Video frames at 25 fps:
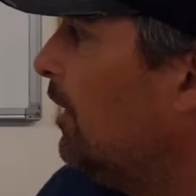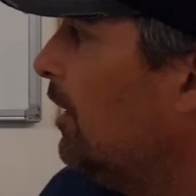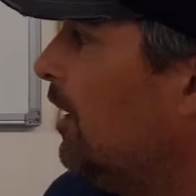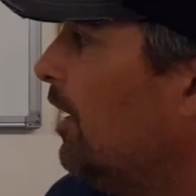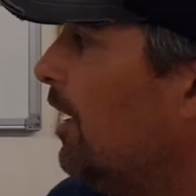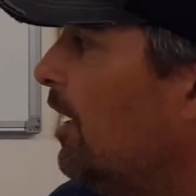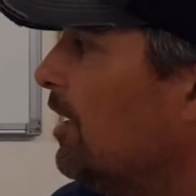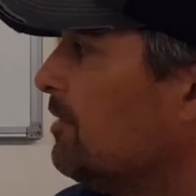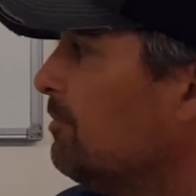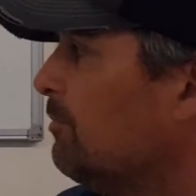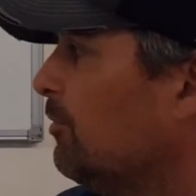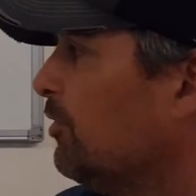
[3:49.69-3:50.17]

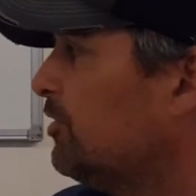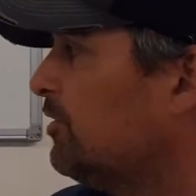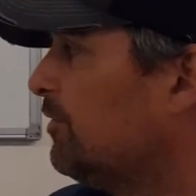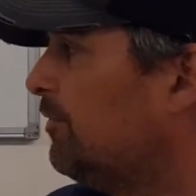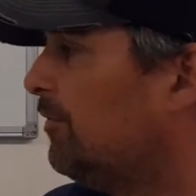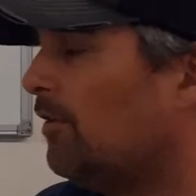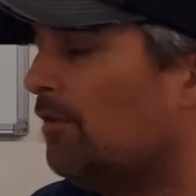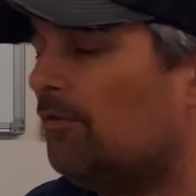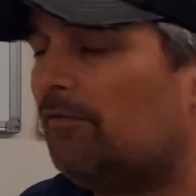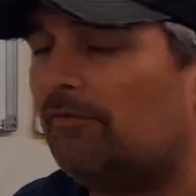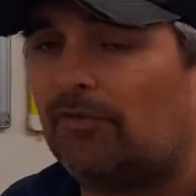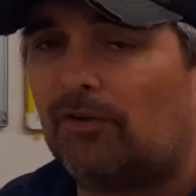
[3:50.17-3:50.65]
As much
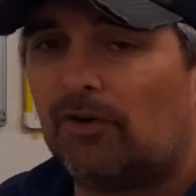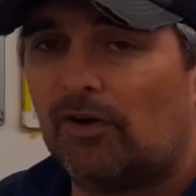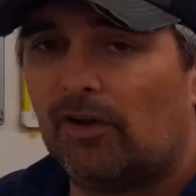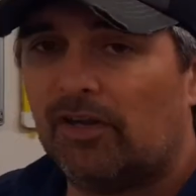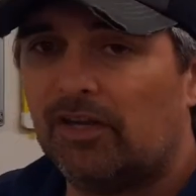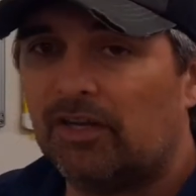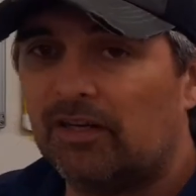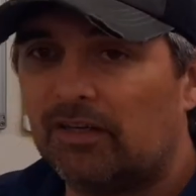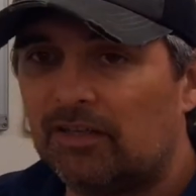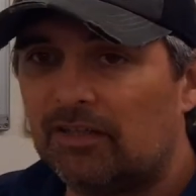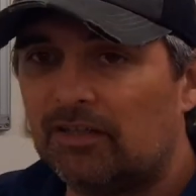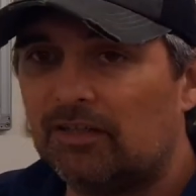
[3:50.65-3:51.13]
for
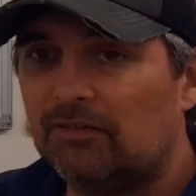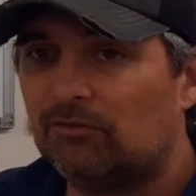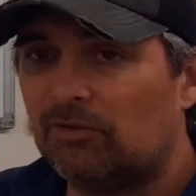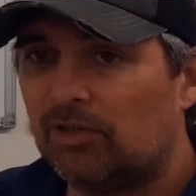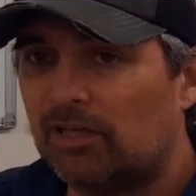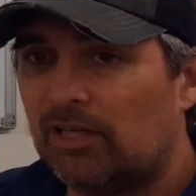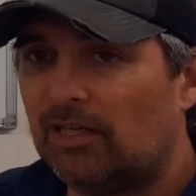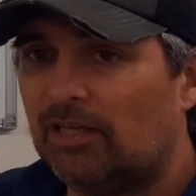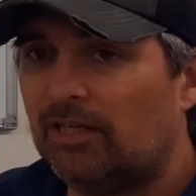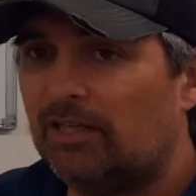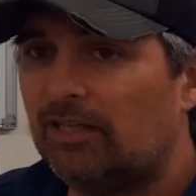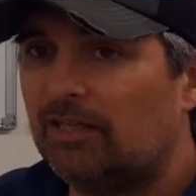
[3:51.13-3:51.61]
variety
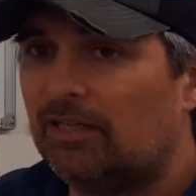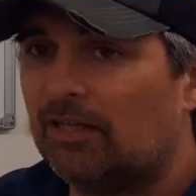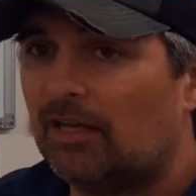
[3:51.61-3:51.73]
really